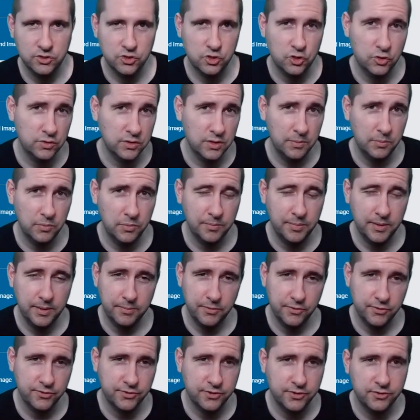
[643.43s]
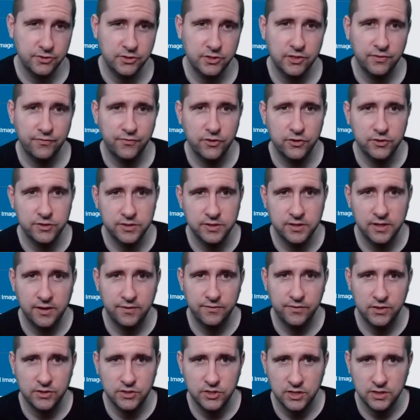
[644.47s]
shows up when people are searching for your stuff.
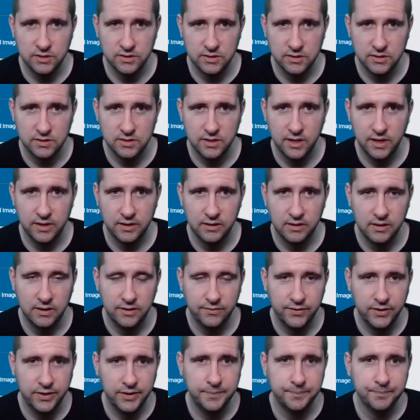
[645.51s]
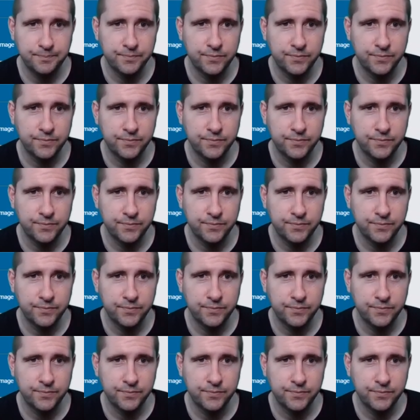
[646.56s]
You can change the title of it.